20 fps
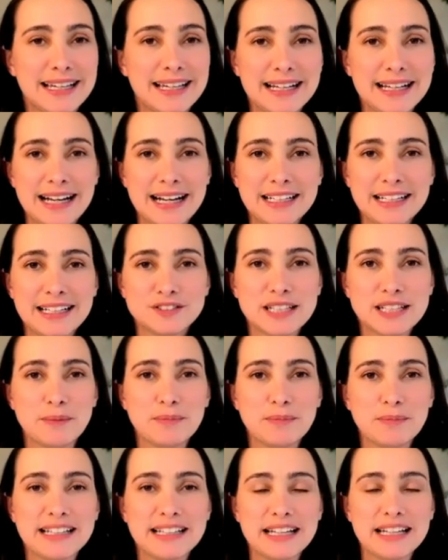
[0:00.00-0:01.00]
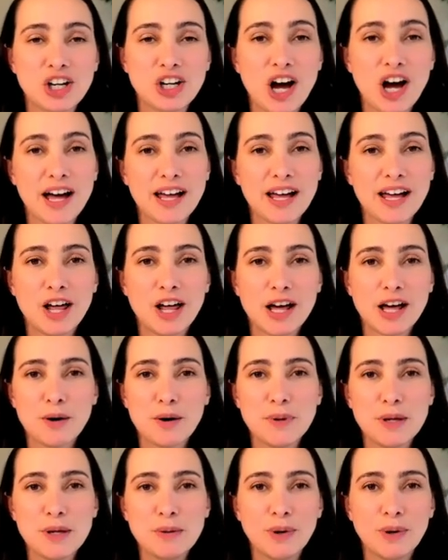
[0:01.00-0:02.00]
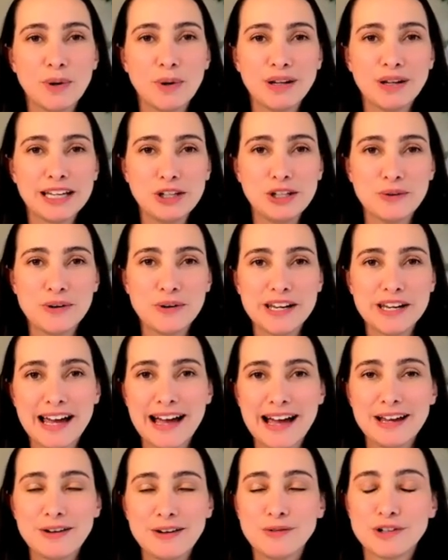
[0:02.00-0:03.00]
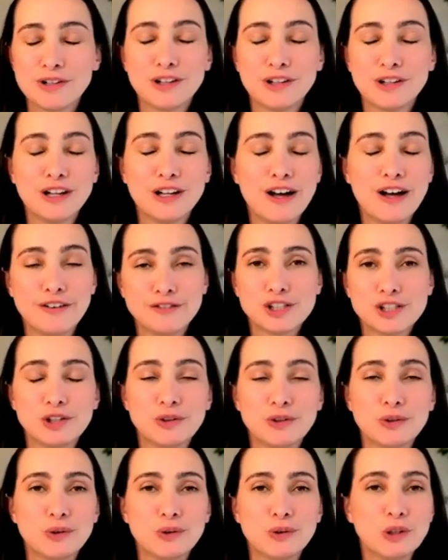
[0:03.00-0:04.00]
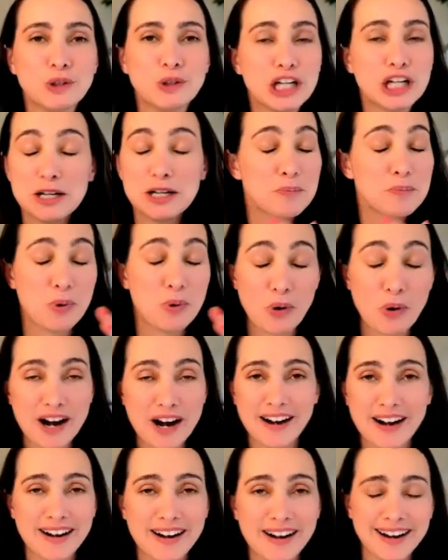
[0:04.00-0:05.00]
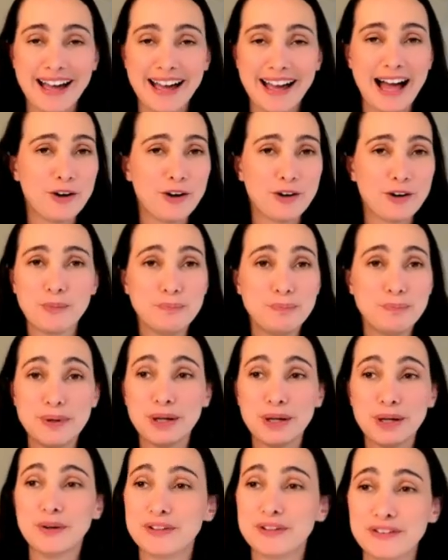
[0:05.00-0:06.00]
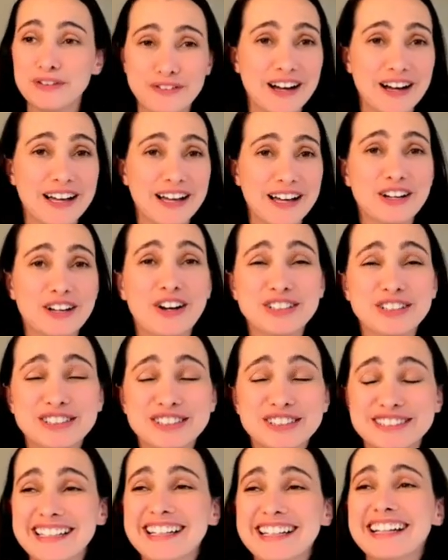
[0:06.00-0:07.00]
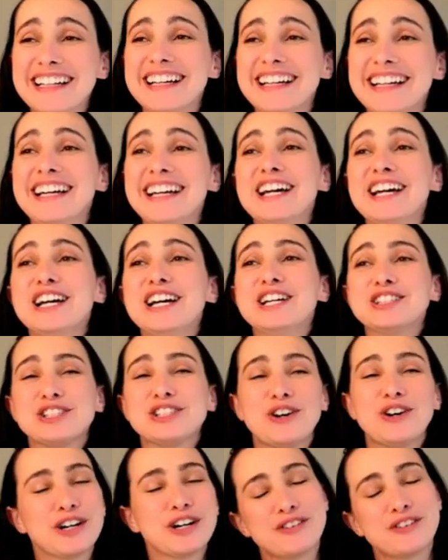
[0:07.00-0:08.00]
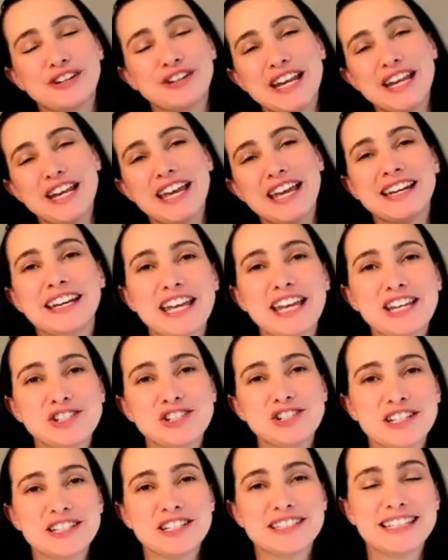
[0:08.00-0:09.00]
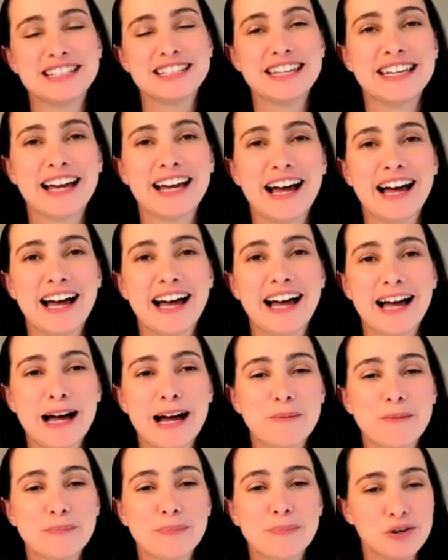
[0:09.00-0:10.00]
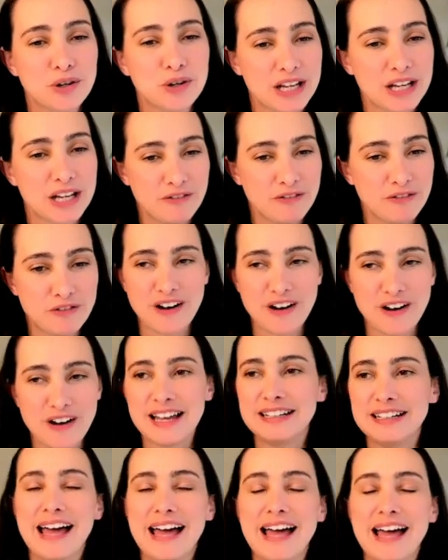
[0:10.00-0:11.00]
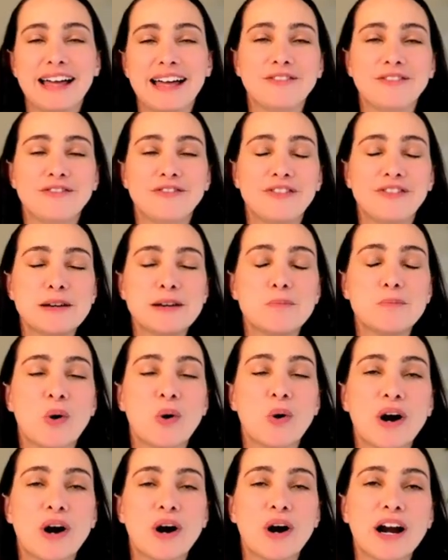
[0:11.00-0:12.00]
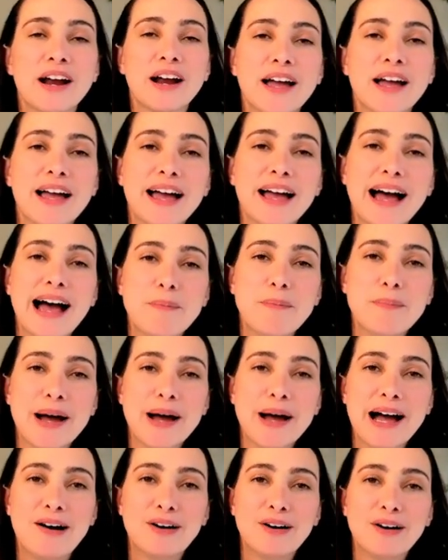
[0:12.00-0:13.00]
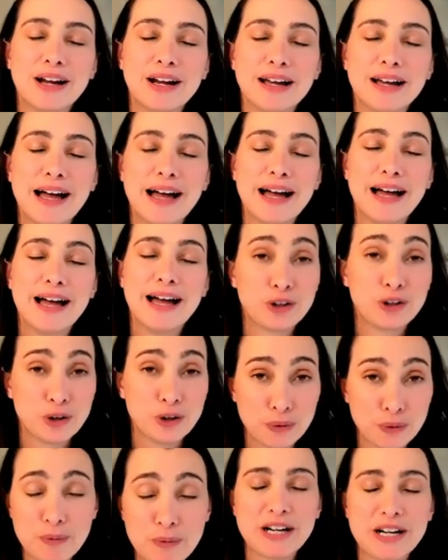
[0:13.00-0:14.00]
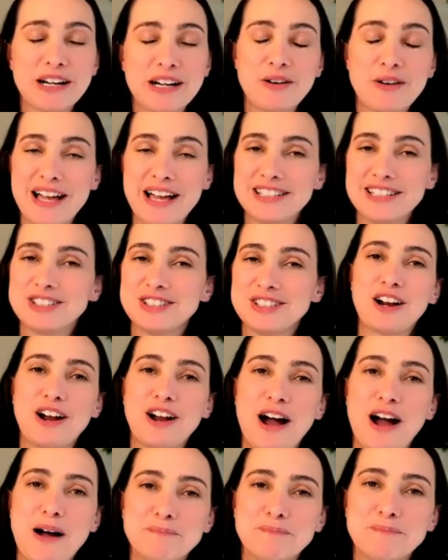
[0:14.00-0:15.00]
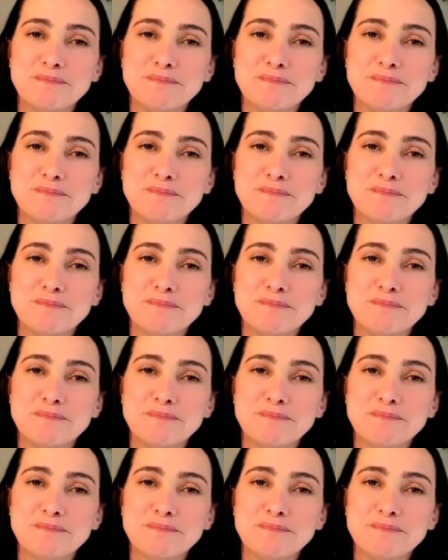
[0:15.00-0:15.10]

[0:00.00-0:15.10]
kind of something that not a lot of people like you and I would love to learn more how to build funnels. mm-hmm. So we're creating an agency, uh, but you can find that find more about uh, through robertawest.com.